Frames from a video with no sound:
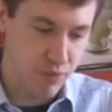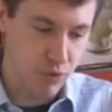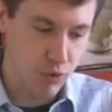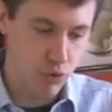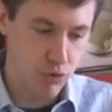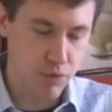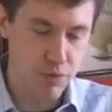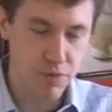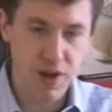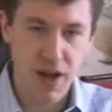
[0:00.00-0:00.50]

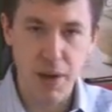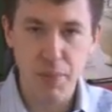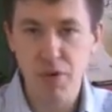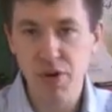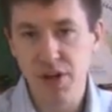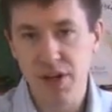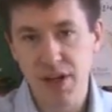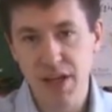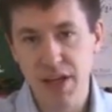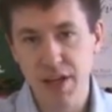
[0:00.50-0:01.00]
good
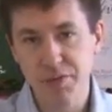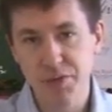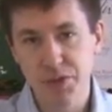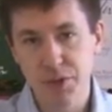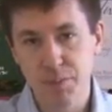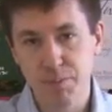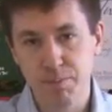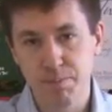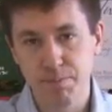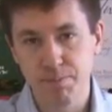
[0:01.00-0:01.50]
vibrant
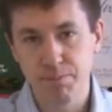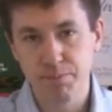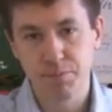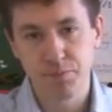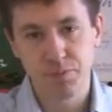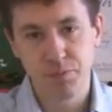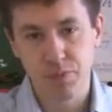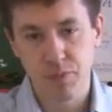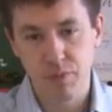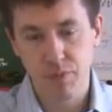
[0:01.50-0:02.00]
leaves
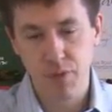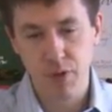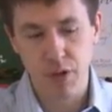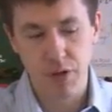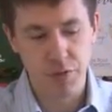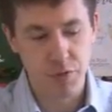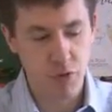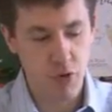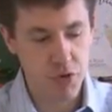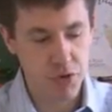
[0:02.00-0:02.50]

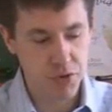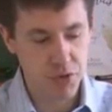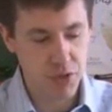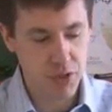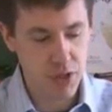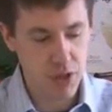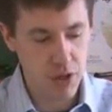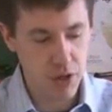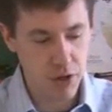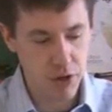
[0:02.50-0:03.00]
as far as
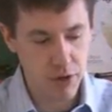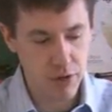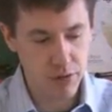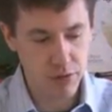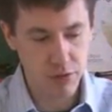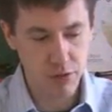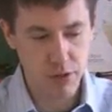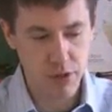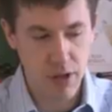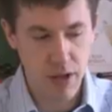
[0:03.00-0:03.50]
the
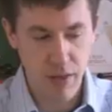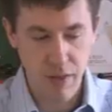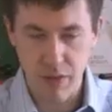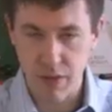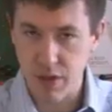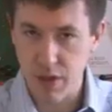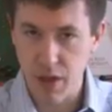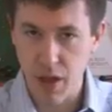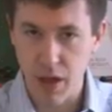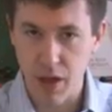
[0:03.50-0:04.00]
color
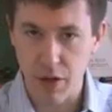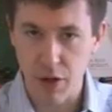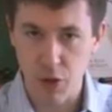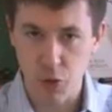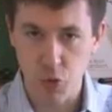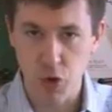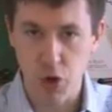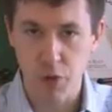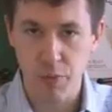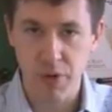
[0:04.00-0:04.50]
and the
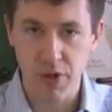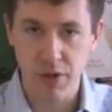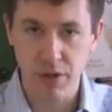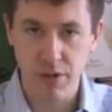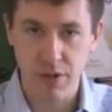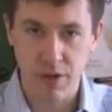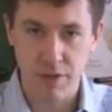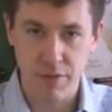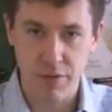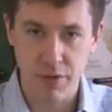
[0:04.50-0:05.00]

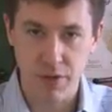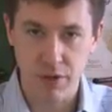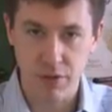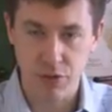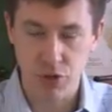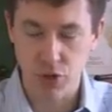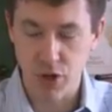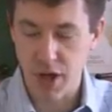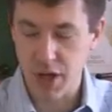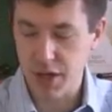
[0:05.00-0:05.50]
aroma of
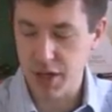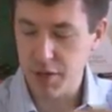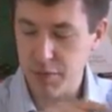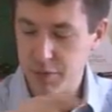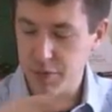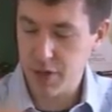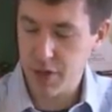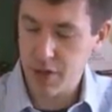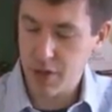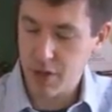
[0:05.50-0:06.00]
the dry
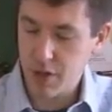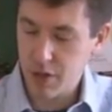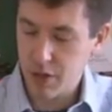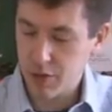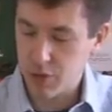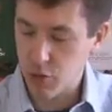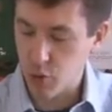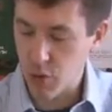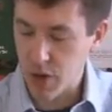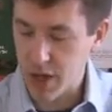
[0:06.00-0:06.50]
leaf.
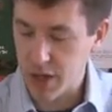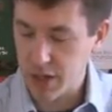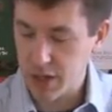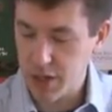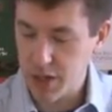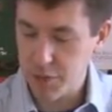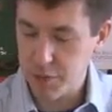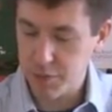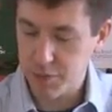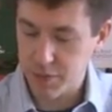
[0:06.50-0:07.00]
The wet
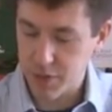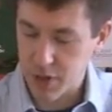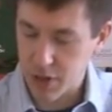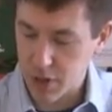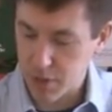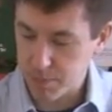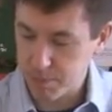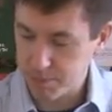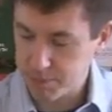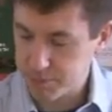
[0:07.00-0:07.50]
leaf
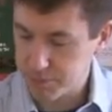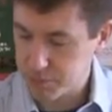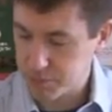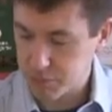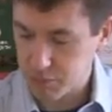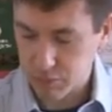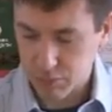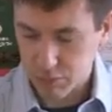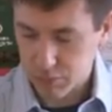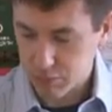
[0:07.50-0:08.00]

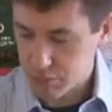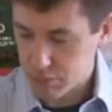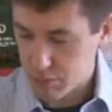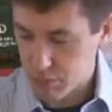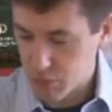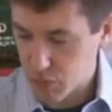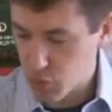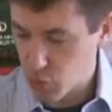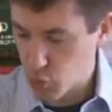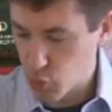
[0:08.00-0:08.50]

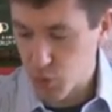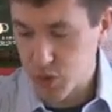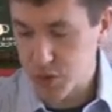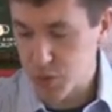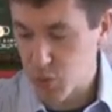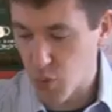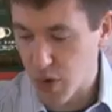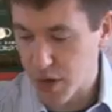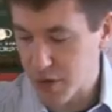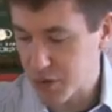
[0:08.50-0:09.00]

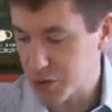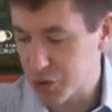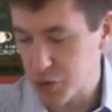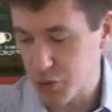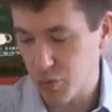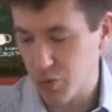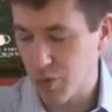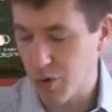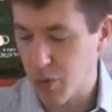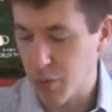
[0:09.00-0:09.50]
was what
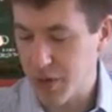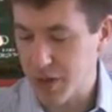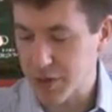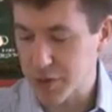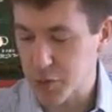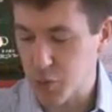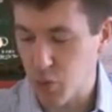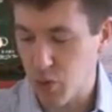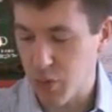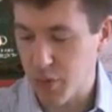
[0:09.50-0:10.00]
we
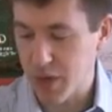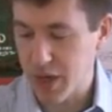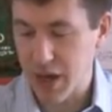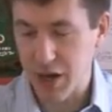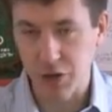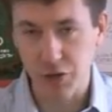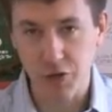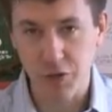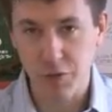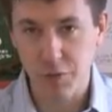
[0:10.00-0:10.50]

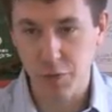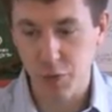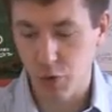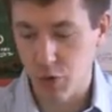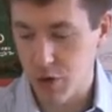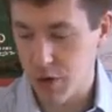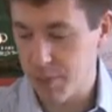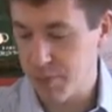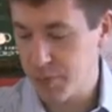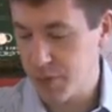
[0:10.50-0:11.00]
kind of looked
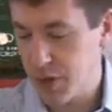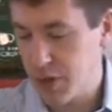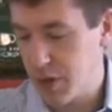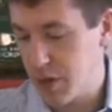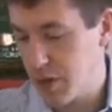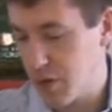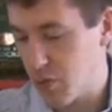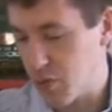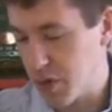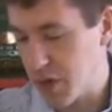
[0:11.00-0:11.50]
for.
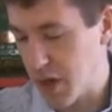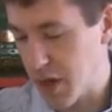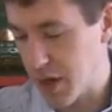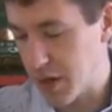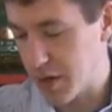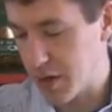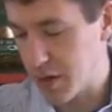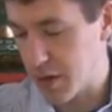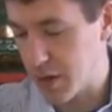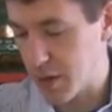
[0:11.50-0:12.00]
We
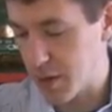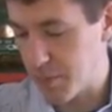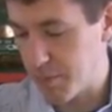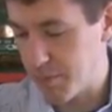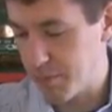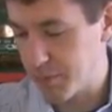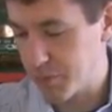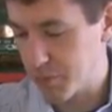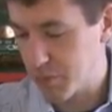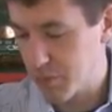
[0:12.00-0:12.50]
had
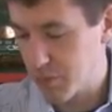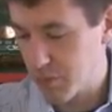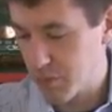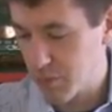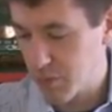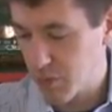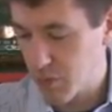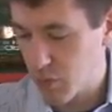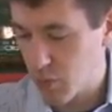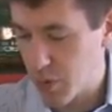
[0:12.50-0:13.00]

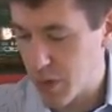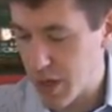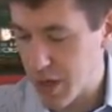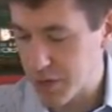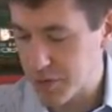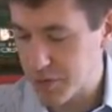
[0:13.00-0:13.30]
pretty